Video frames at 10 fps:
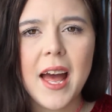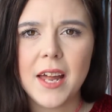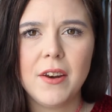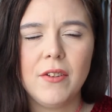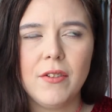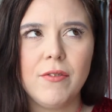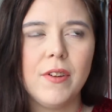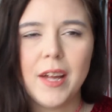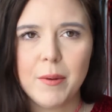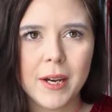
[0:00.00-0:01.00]
And
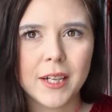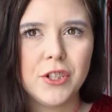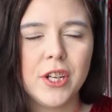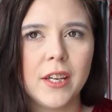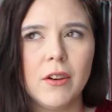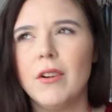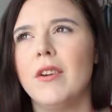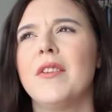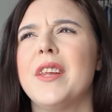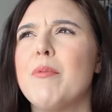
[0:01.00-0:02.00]
for that packaging,
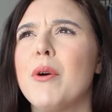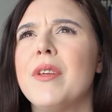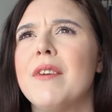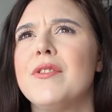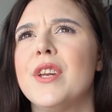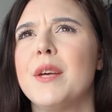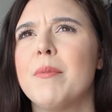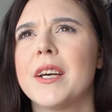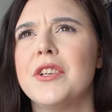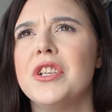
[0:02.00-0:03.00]
oh, they both have stunning
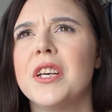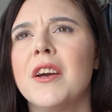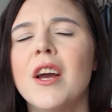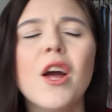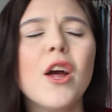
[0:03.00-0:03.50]
packaging.